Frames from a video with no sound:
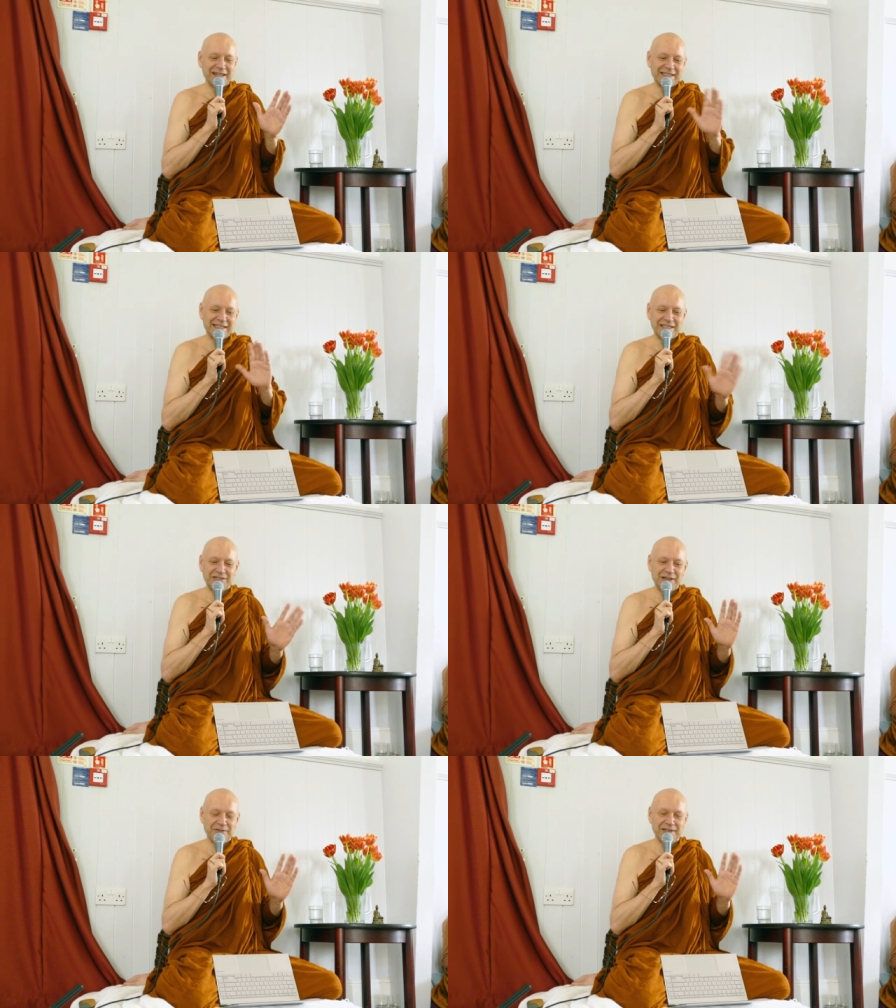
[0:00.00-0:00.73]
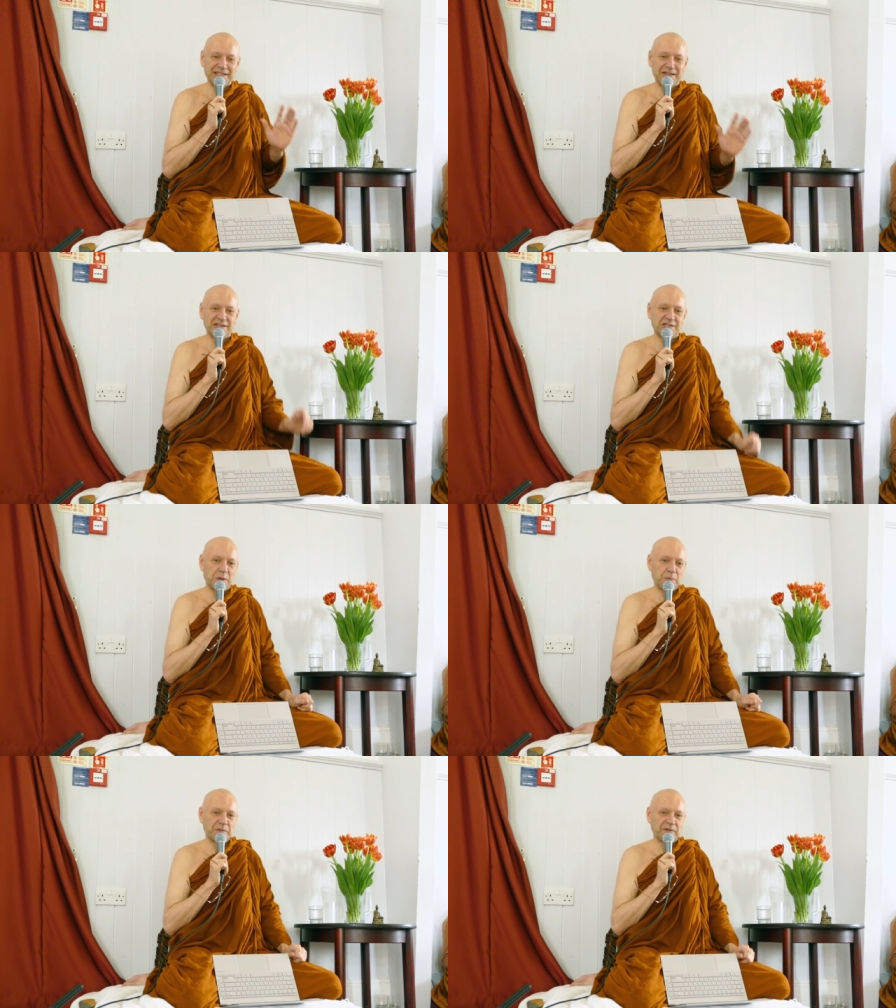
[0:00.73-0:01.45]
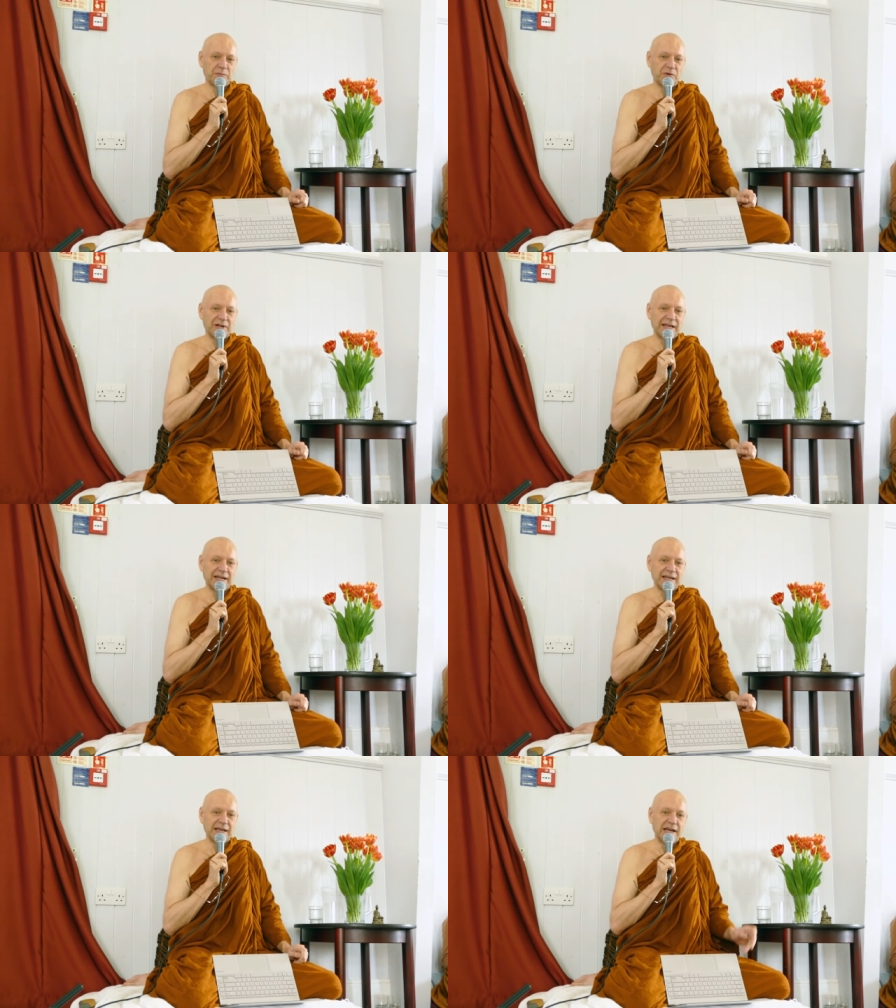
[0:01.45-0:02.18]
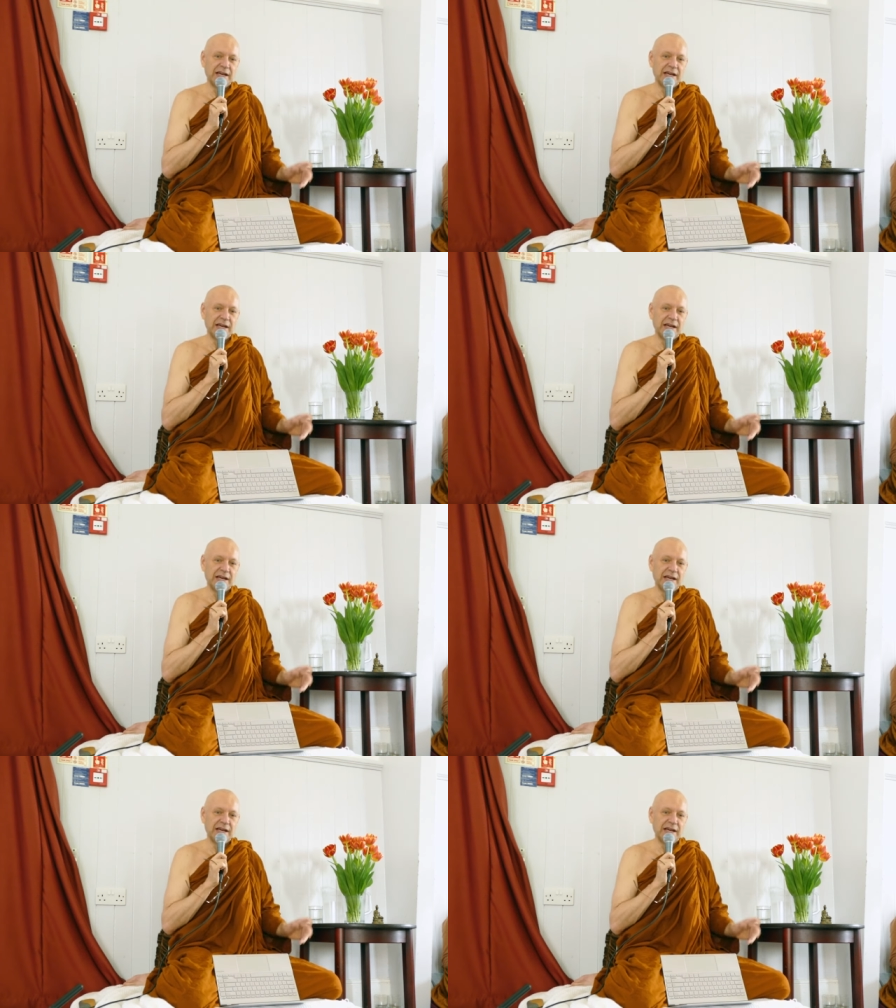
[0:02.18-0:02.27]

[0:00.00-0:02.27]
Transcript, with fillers: There's, there's nothing is going to stop him from ordaining.